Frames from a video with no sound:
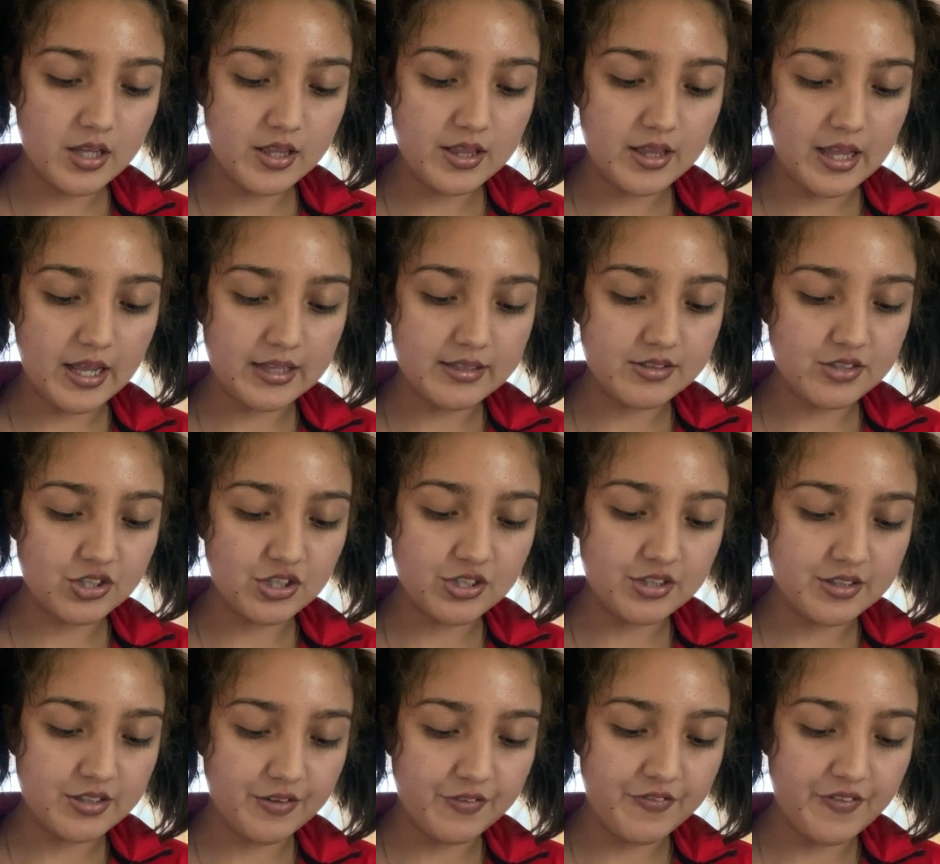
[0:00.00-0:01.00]
That's
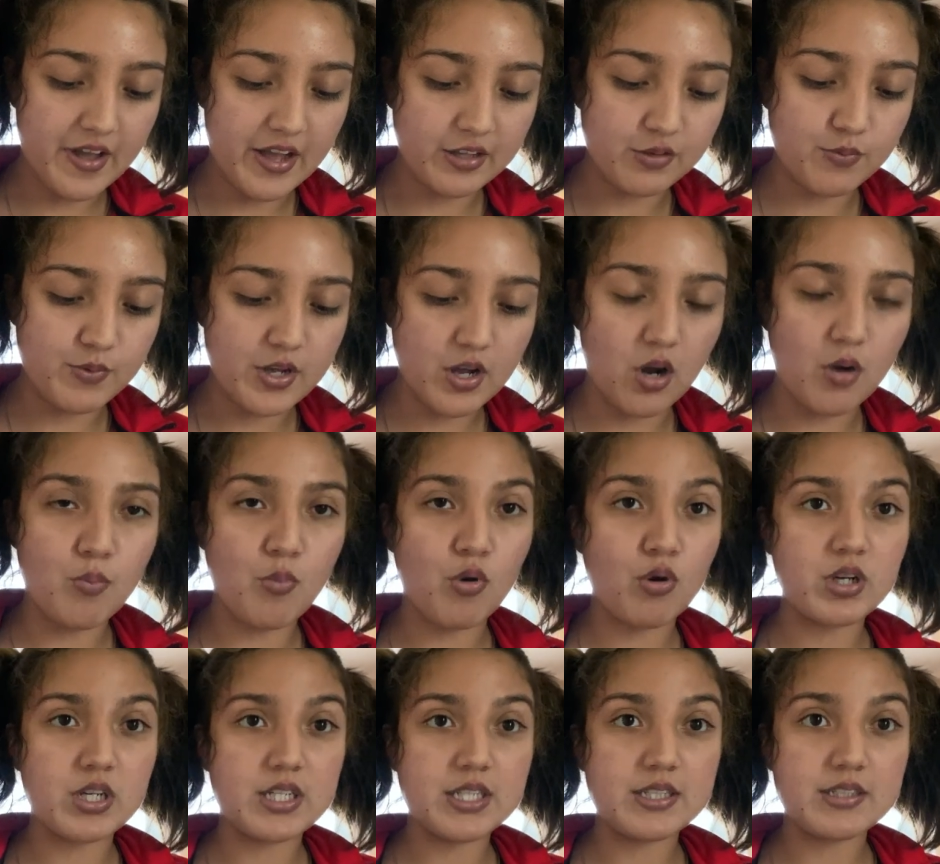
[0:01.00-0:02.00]
just a fact. We are
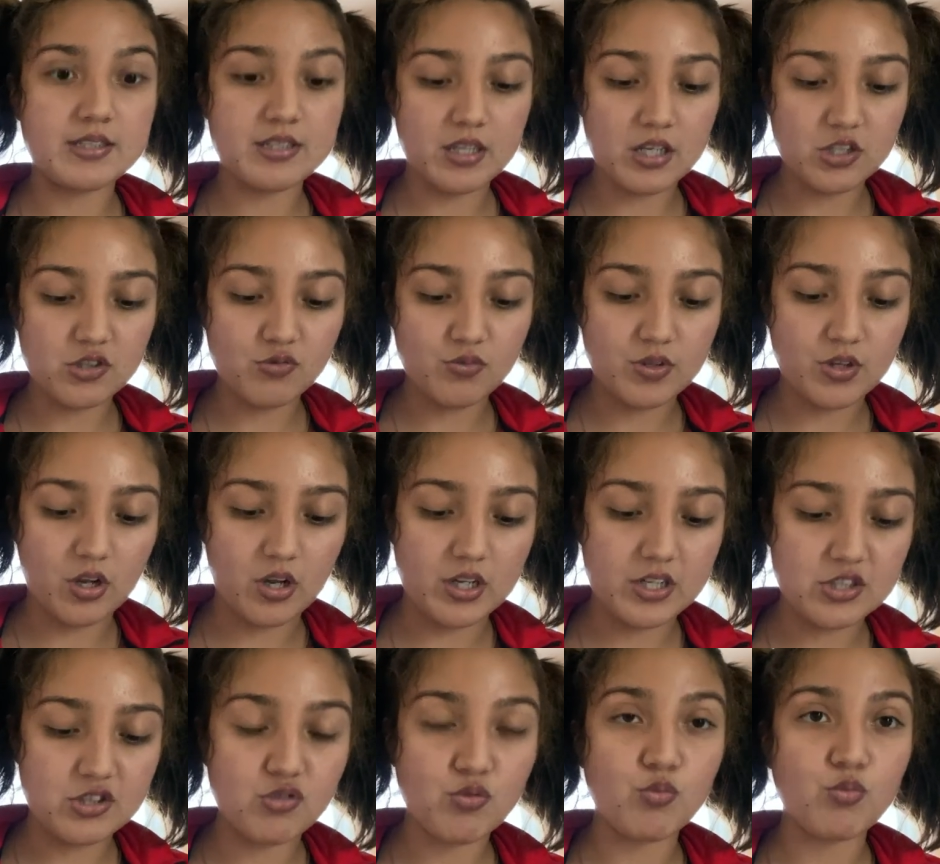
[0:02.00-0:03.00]
more in touch with our
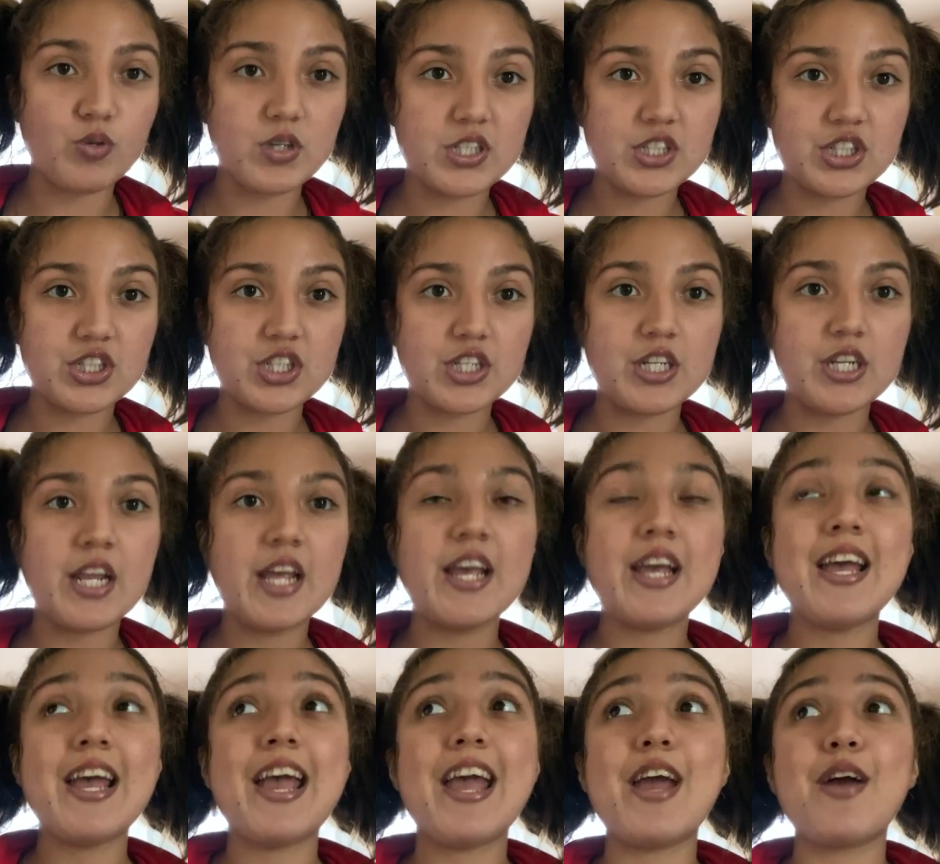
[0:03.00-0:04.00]
intuition,
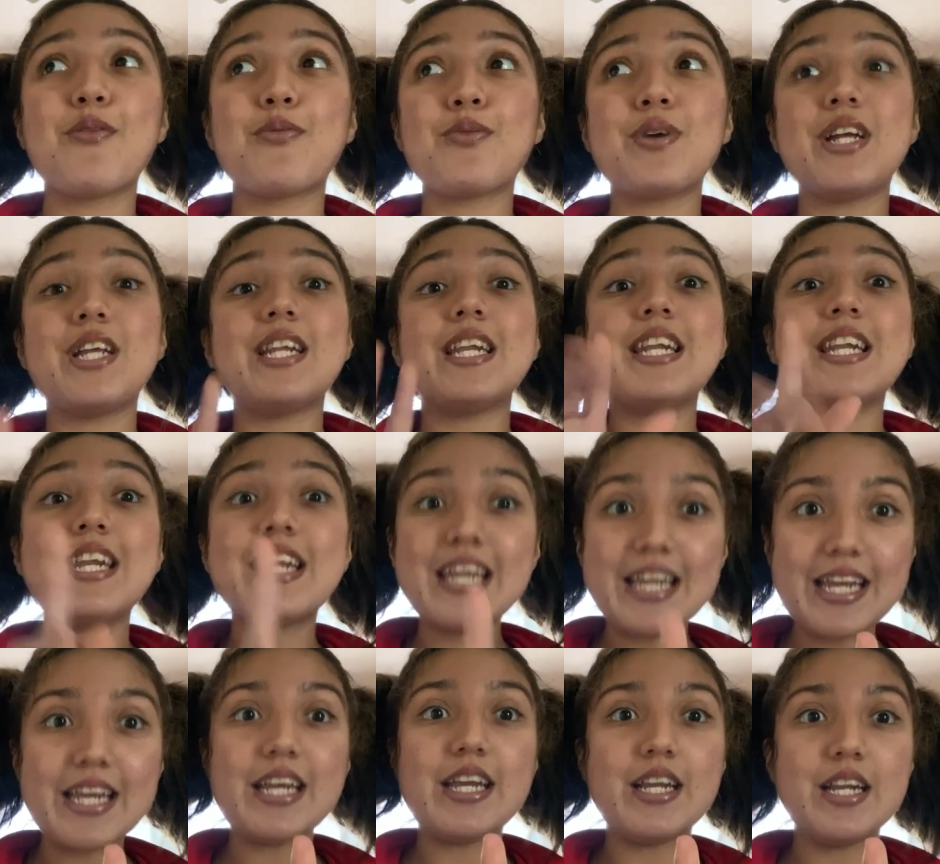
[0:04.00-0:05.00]
and we
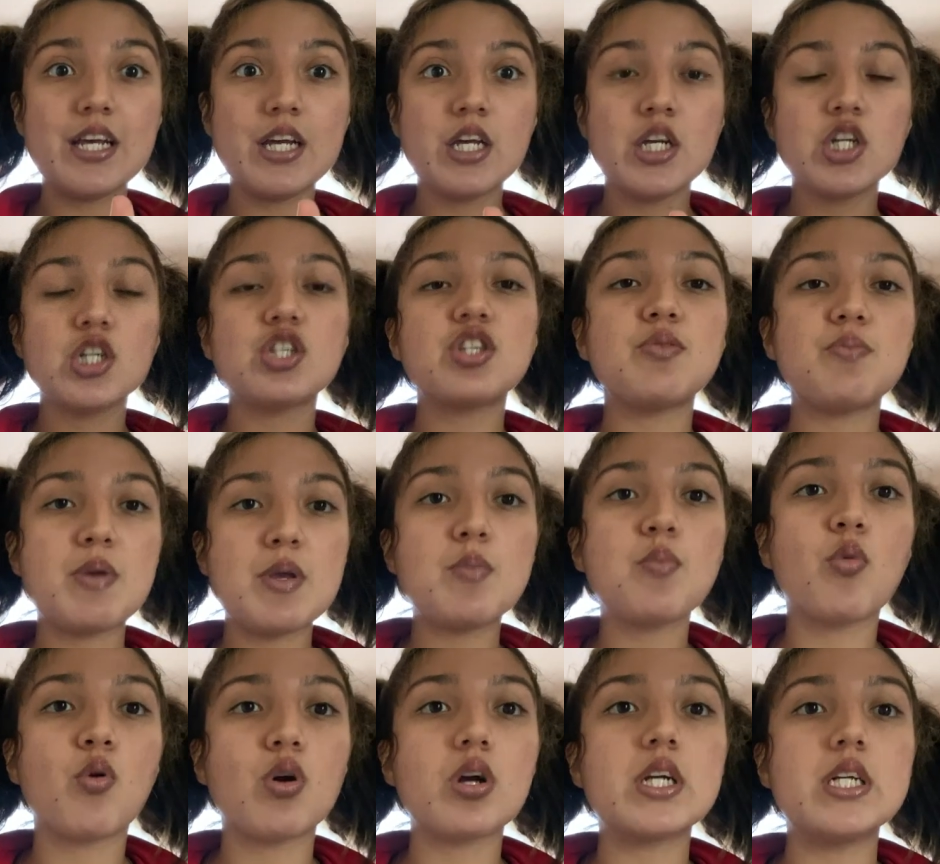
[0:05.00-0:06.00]
need to be
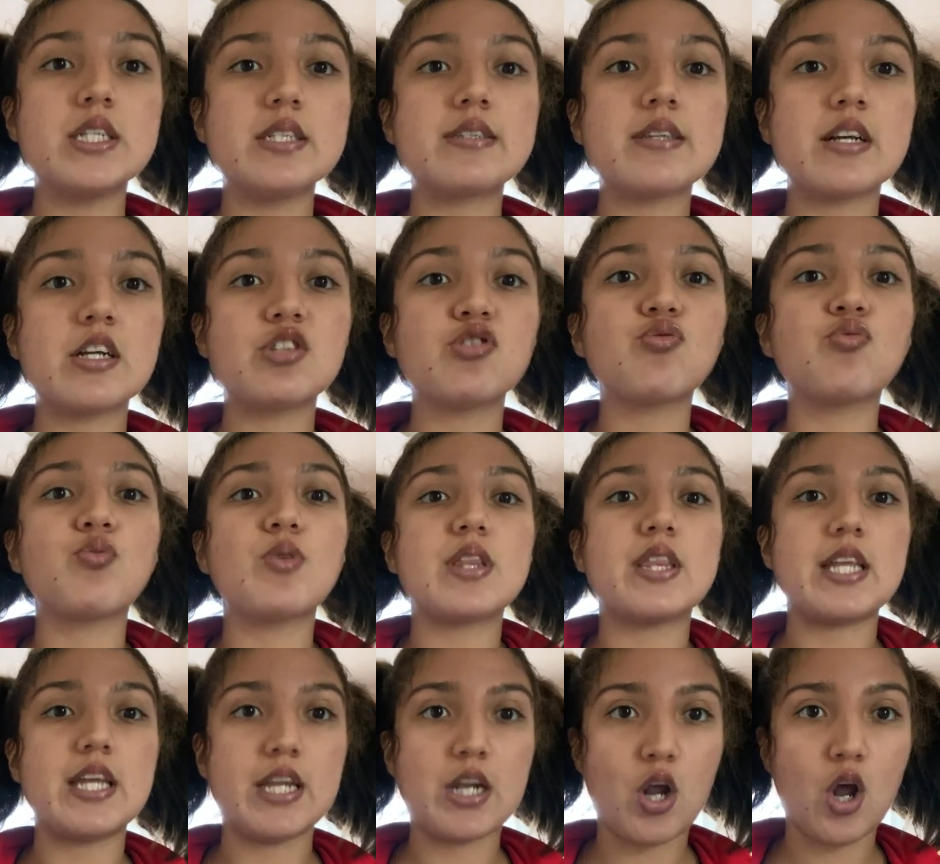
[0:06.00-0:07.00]
more in touch
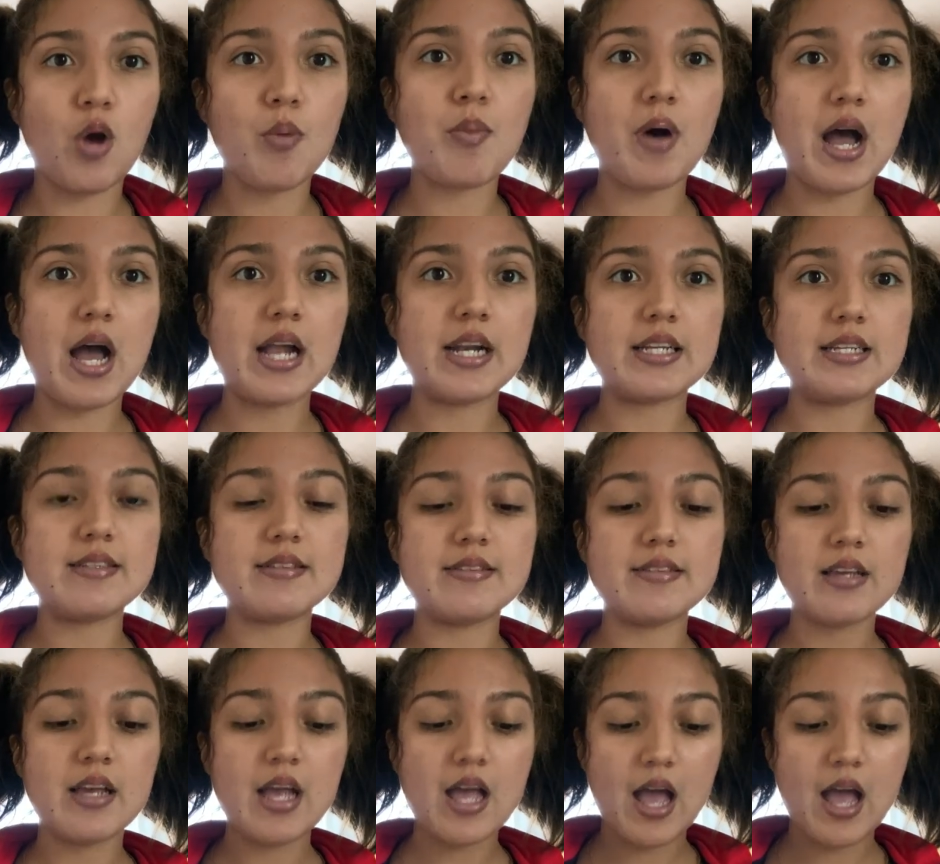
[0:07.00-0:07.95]
within our bodies.